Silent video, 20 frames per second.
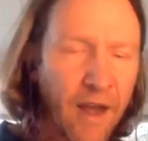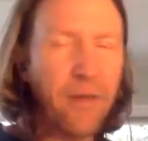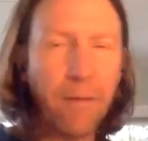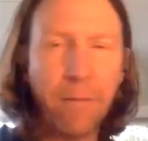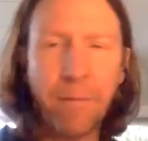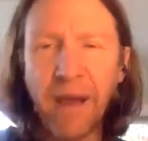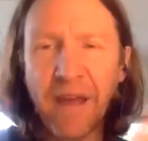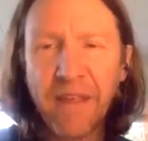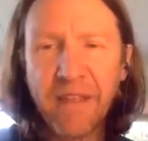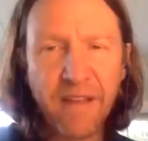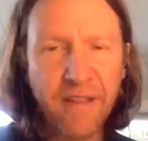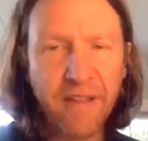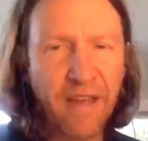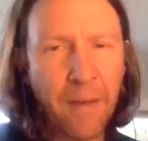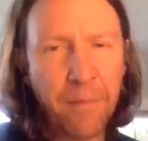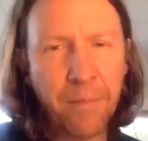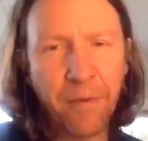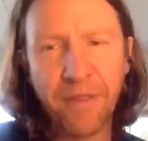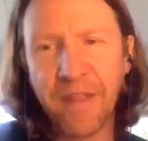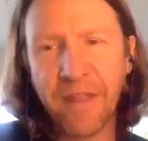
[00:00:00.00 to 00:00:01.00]
The best
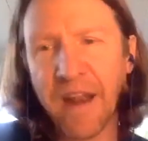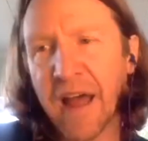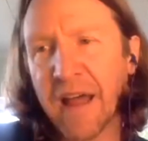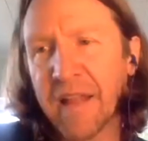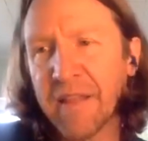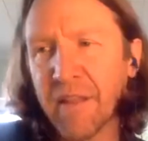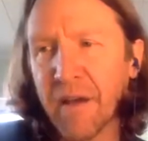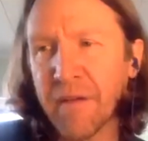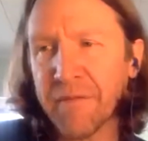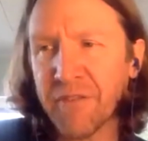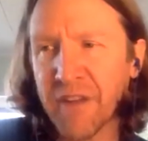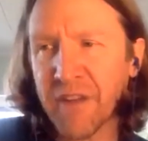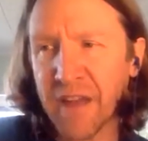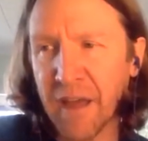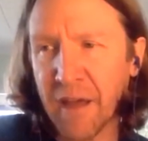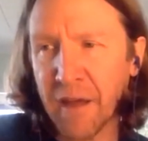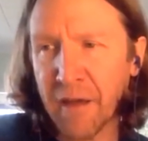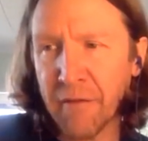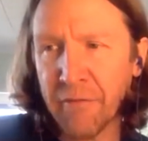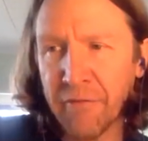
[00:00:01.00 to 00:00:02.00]
example that I love to
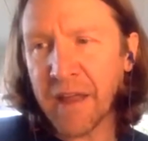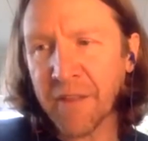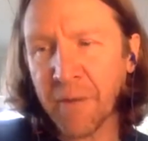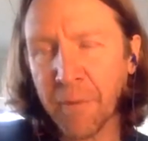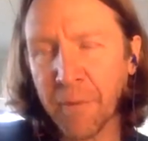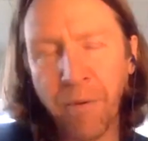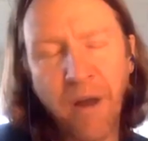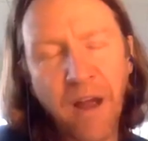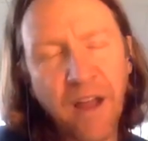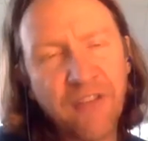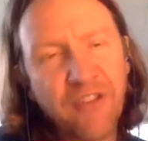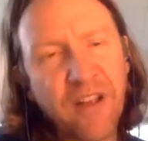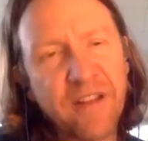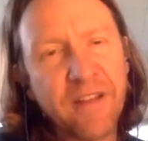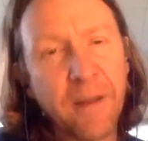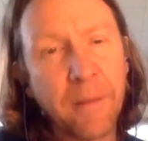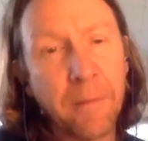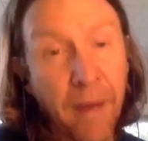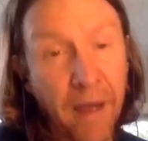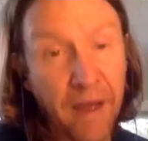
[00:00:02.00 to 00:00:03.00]
give is a project
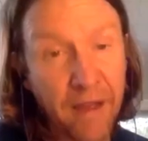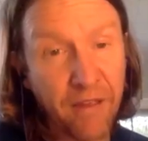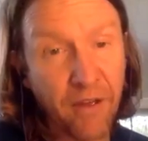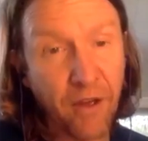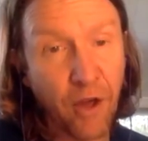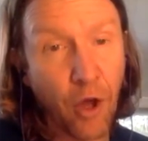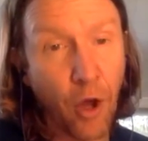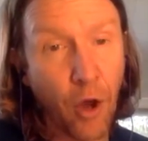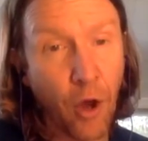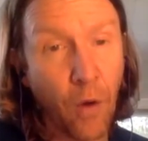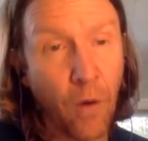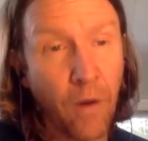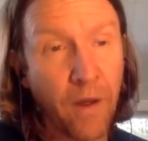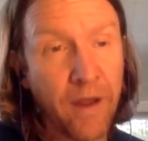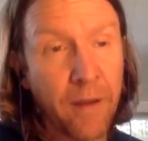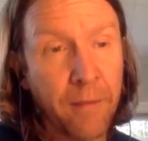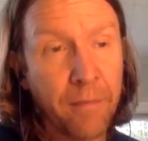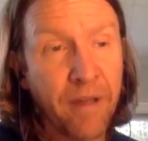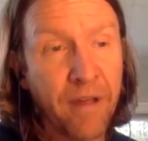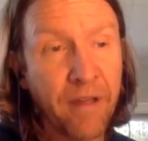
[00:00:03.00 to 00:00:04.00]
in Mexico
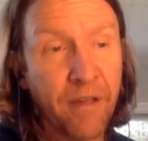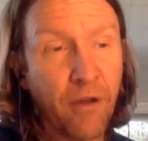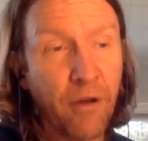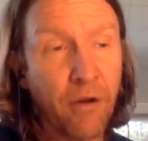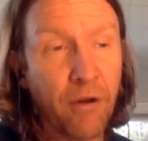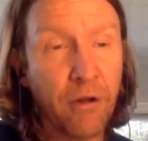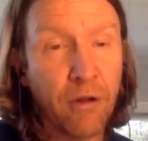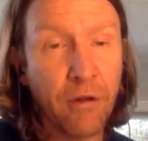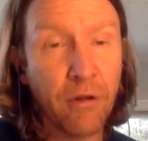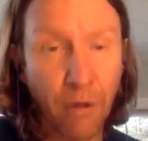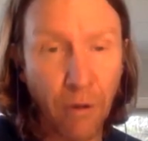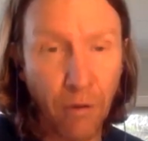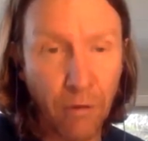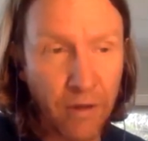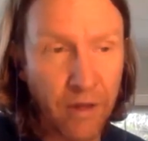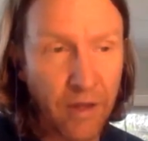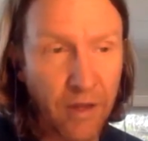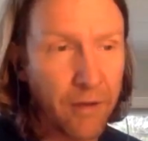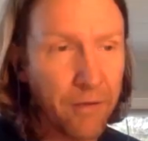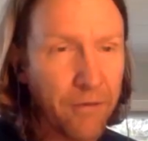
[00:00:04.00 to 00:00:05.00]
in a place called
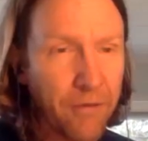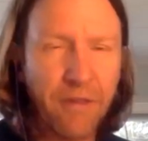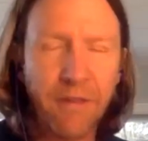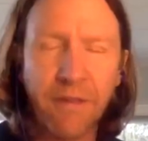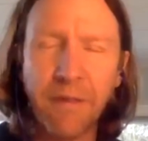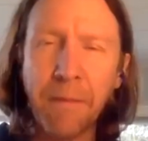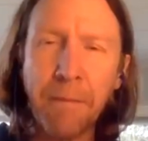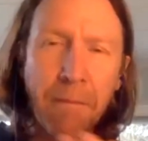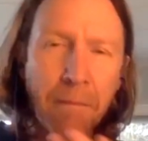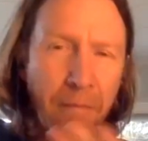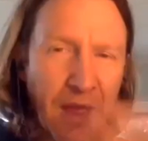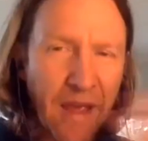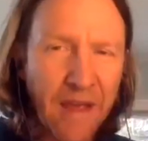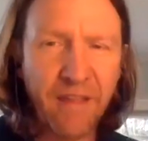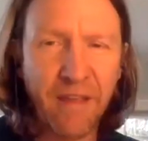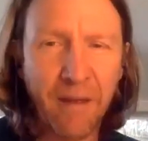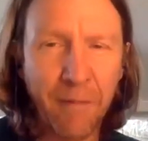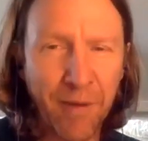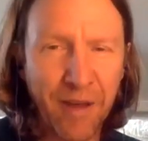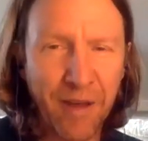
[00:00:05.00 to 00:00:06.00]
Colola. It's an
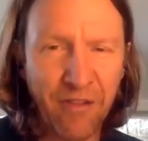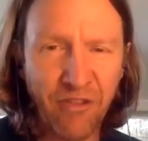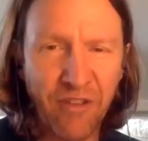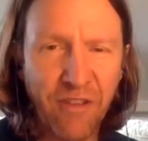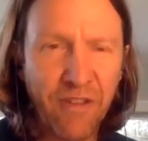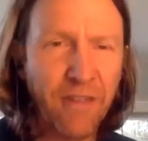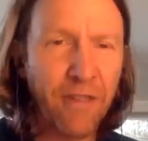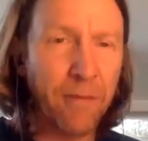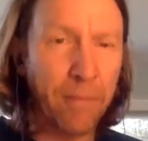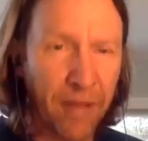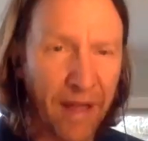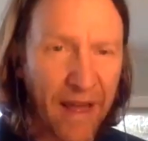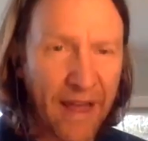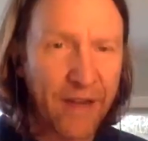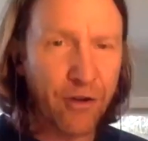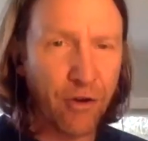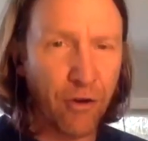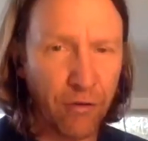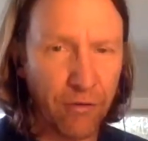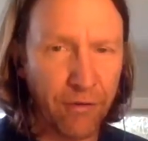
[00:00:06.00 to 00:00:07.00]
amazing beach. This is the
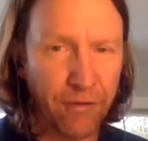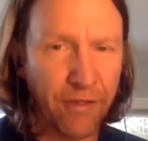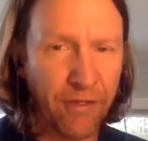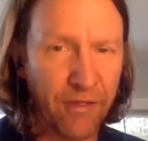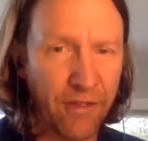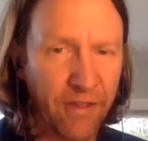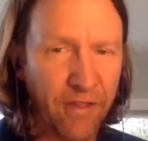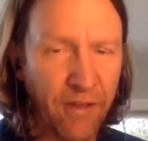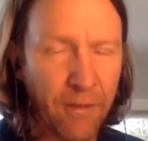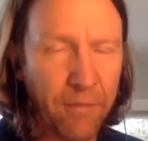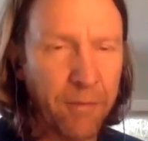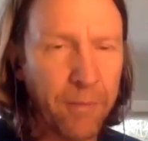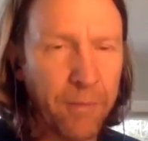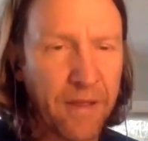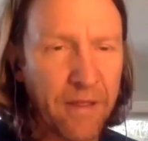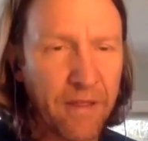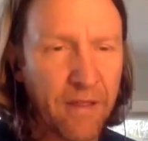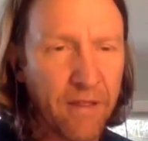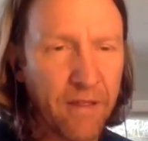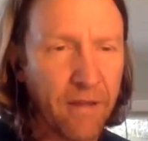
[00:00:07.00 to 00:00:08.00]
black turtles, the
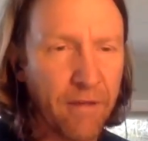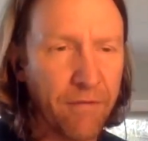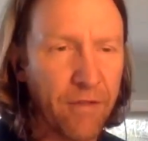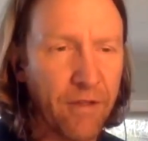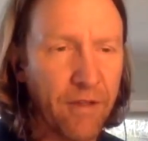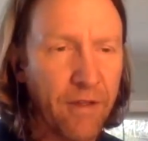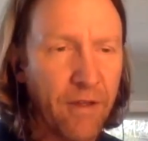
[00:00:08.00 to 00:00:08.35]
subspecies of